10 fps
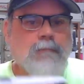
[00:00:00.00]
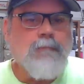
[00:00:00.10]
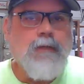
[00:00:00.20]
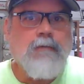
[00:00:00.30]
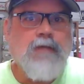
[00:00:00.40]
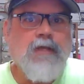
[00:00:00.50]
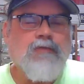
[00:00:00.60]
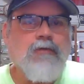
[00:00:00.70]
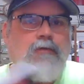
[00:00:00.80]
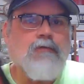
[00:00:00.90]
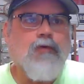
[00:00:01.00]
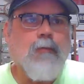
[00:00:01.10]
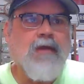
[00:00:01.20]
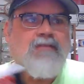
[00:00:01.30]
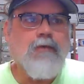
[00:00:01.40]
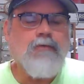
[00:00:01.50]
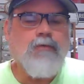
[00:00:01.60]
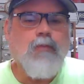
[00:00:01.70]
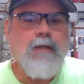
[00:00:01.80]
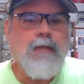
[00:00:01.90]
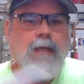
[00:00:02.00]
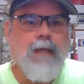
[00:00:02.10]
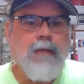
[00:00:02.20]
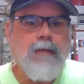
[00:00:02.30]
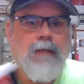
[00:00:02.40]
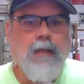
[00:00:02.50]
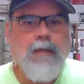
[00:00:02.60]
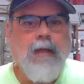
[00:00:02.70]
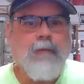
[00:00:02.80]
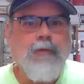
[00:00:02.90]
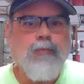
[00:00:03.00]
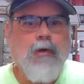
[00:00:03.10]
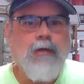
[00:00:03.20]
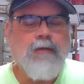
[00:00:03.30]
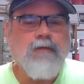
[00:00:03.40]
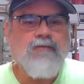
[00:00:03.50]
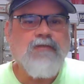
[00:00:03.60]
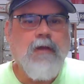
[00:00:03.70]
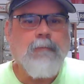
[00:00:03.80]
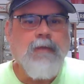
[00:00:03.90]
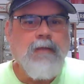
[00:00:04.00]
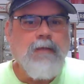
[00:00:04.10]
it keeps it uniform by telling you what can and cannot be brought in the shop.